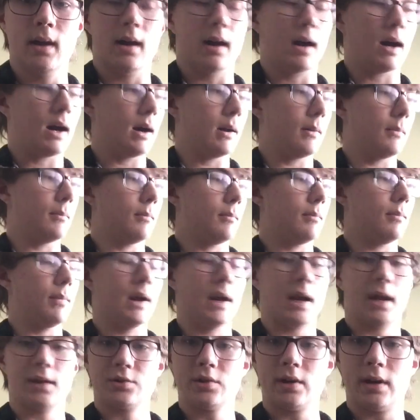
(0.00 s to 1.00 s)

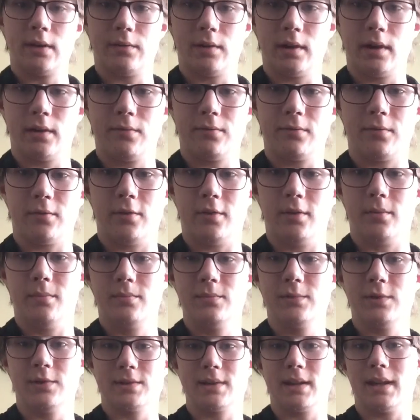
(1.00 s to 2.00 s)
But I should have enough for
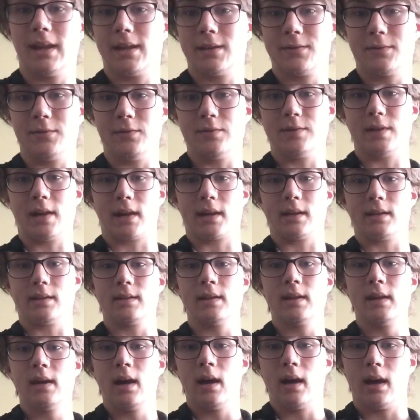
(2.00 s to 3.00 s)
just the last few seconds.